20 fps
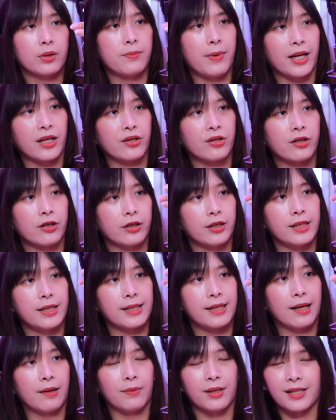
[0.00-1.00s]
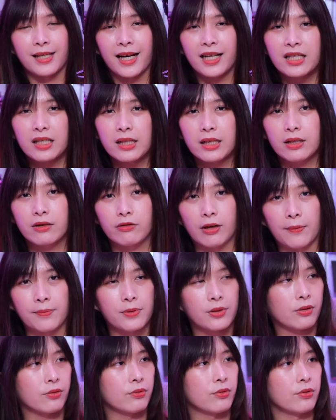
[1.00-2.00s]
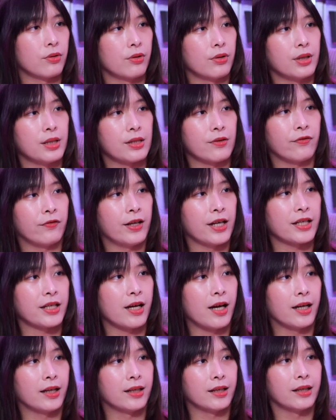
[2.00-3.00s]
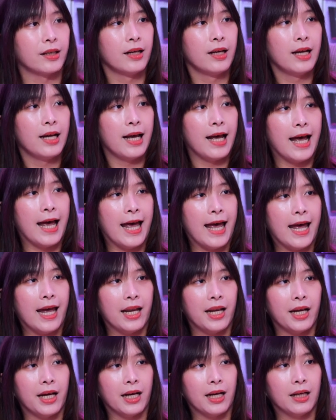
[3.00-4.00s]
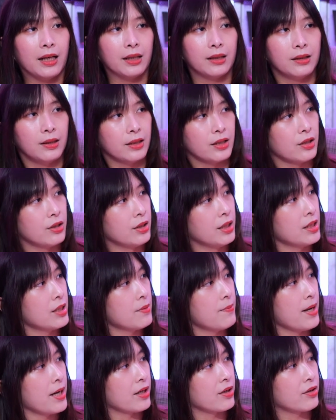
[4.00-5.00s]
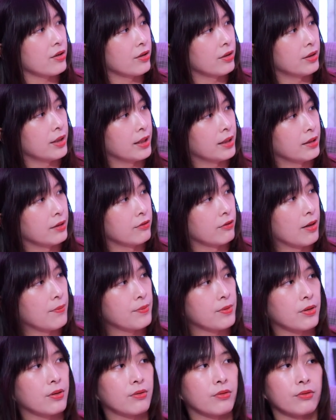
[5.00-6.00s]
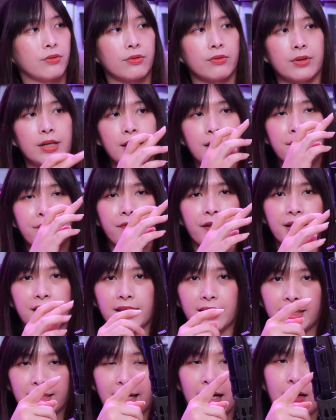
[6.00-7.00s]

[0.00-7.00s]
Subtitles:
make sure is there's actually a grub screw on this flash hider, and you need to make sure that the grub screw is facing